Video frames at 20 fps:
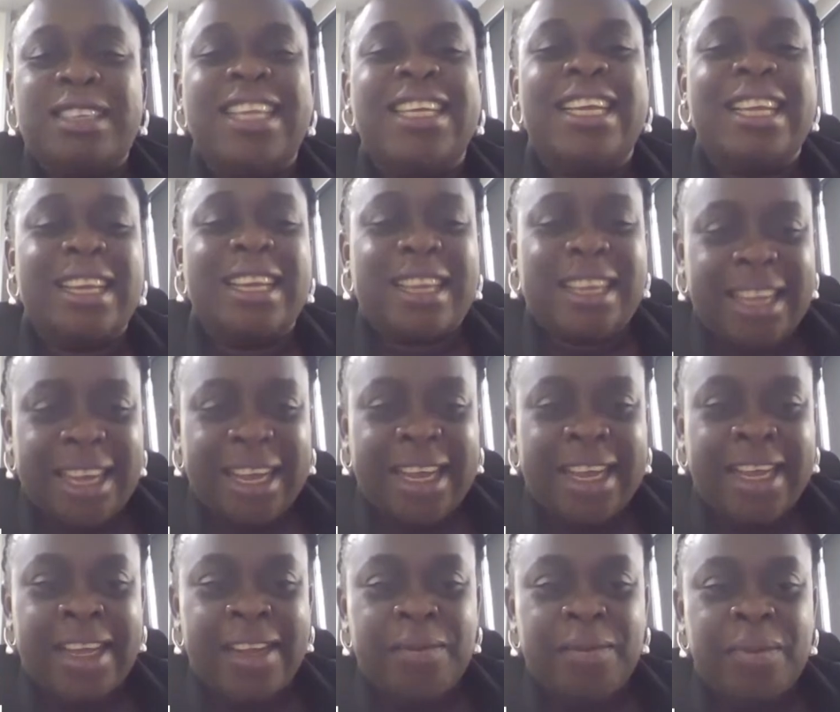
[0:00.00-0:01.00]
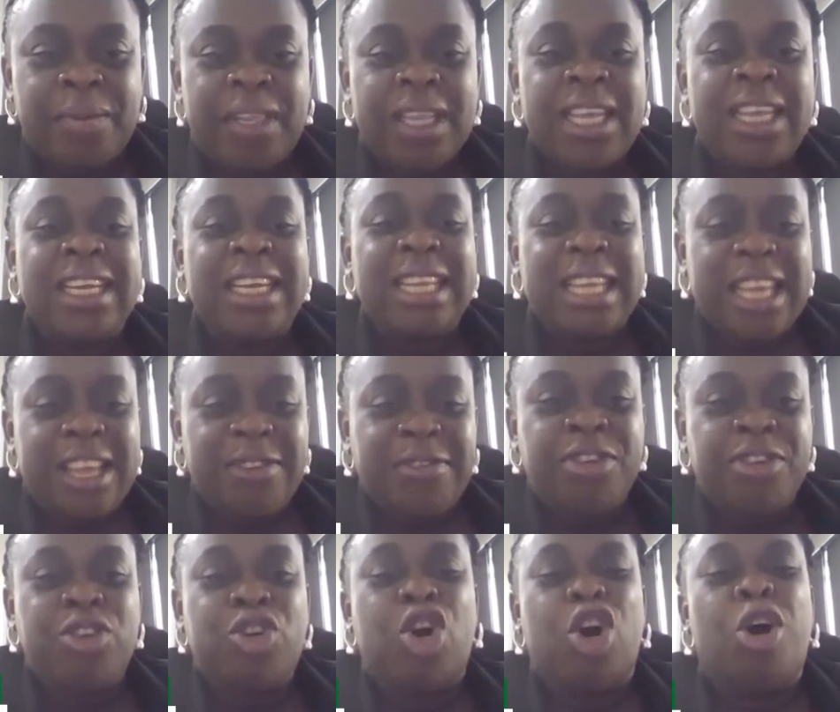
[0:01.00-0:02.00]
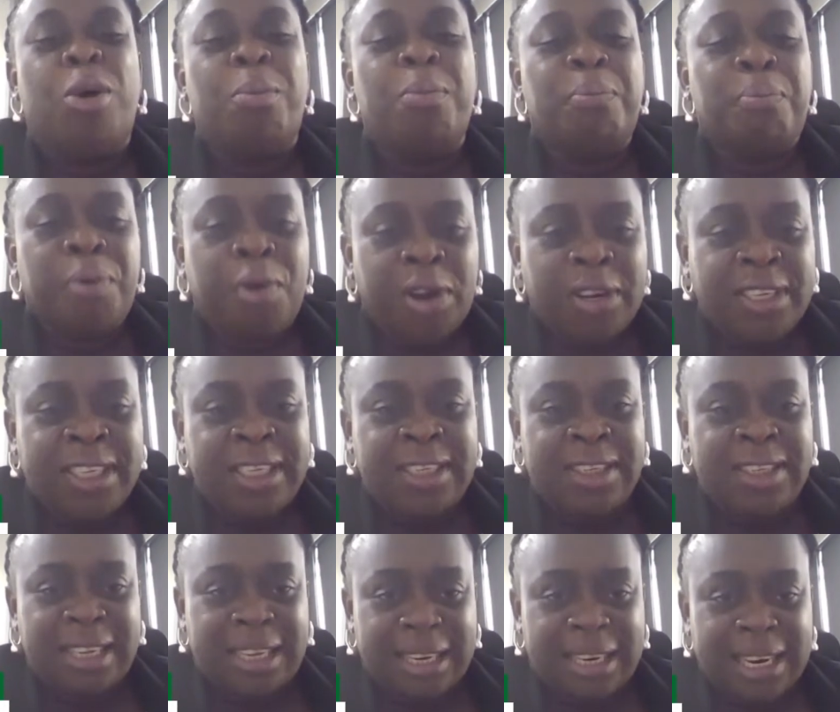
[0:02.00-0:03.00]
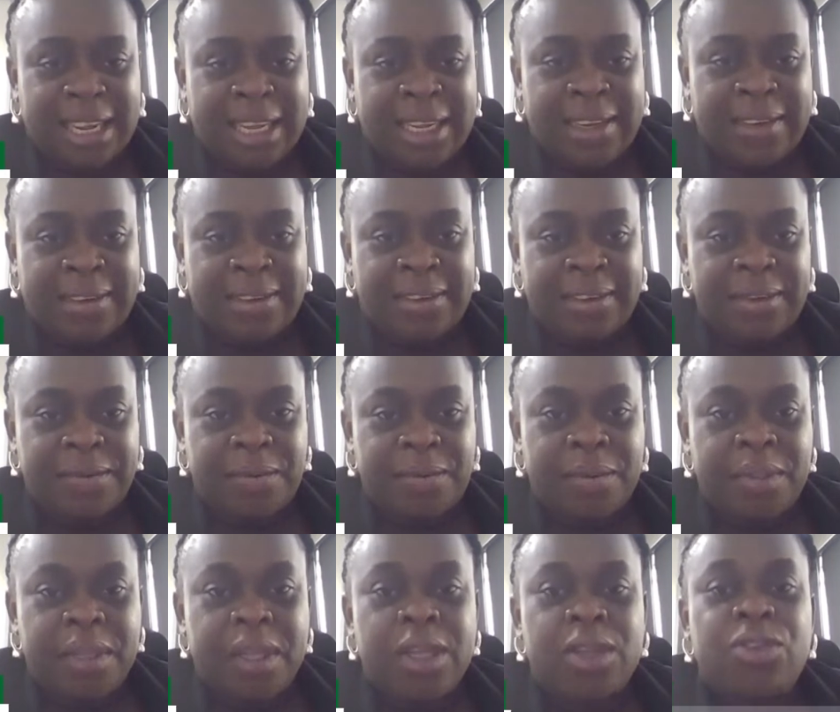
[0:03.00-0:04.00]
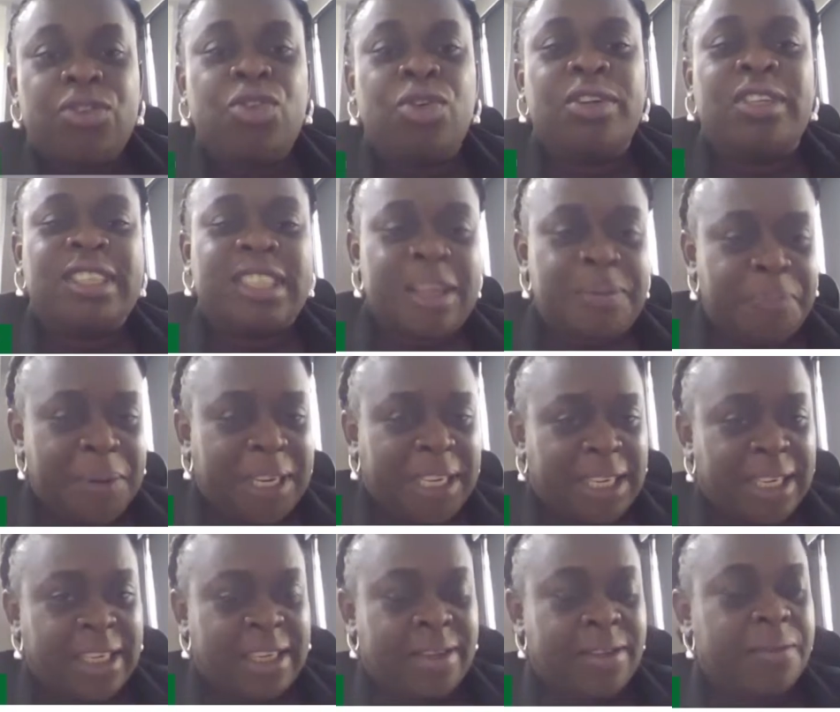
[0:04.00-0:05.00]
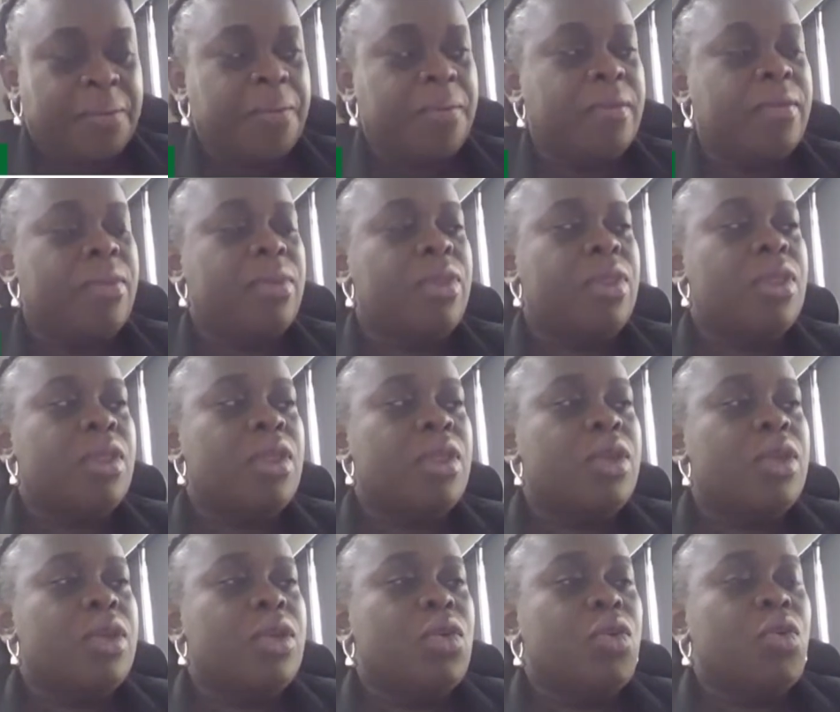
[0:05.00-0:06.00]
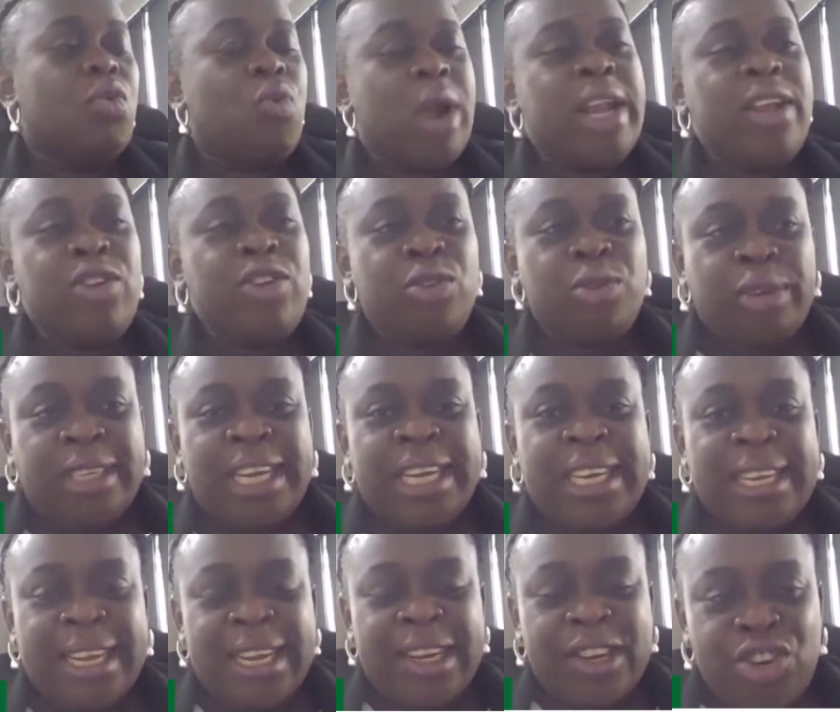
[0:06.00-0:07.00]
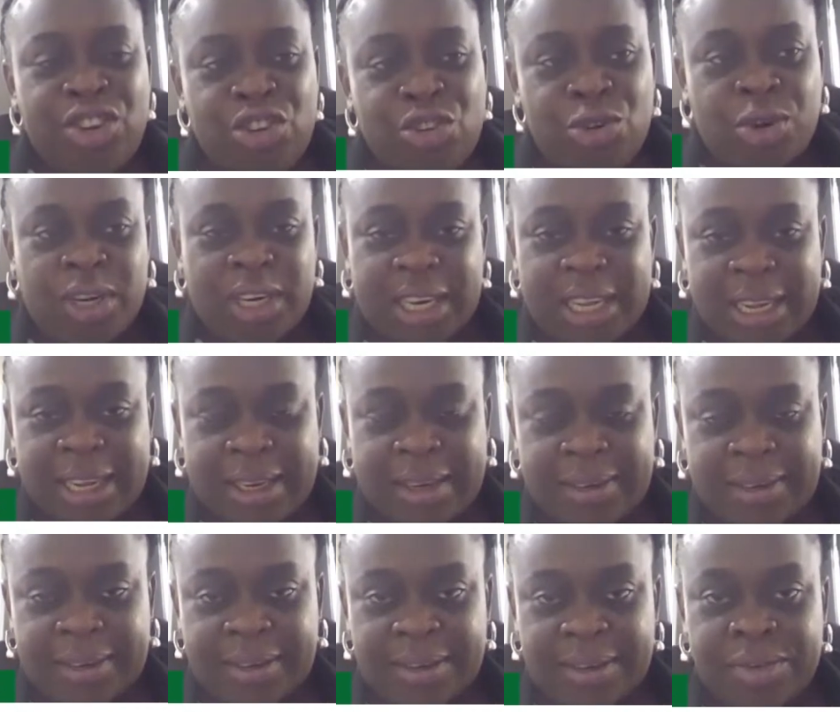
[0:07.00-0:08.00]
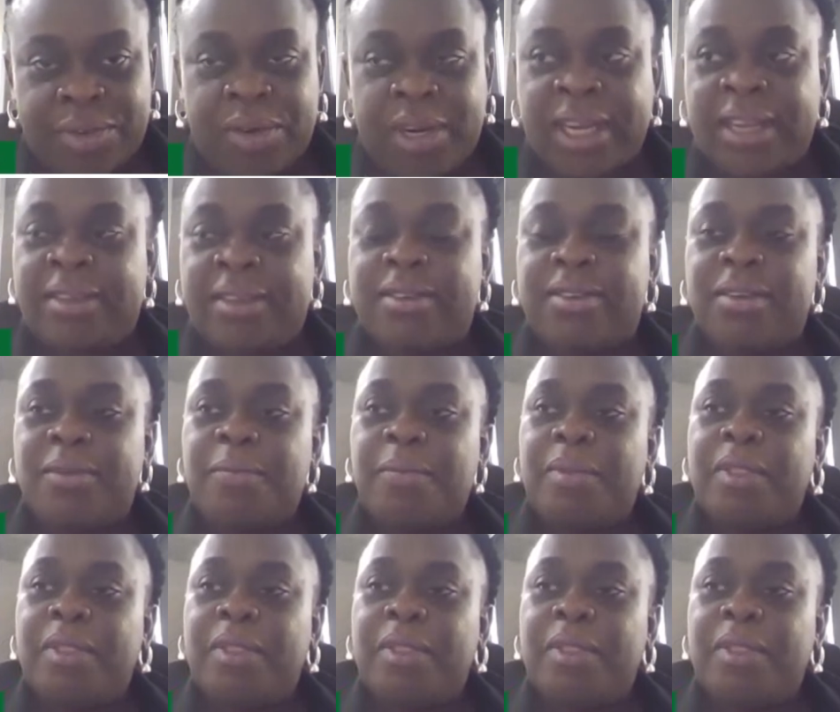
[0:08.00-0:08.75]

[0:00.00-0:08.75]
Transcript: taking care in even onboarding the client. So typically, when you get a new client, right,